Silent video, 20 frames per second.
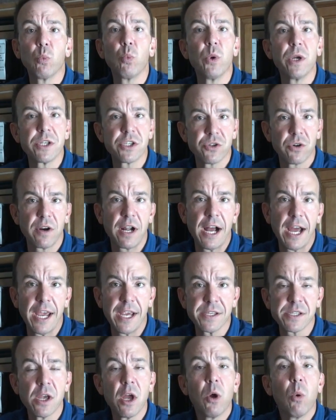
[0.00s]

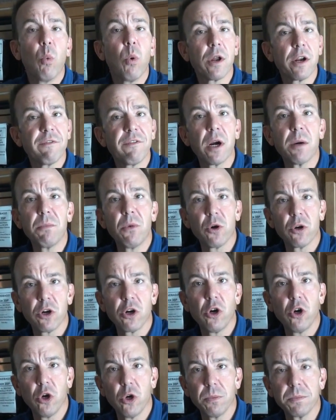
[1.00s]
winterize one of our
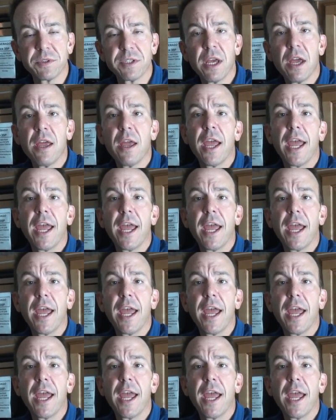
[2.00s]
motorhomes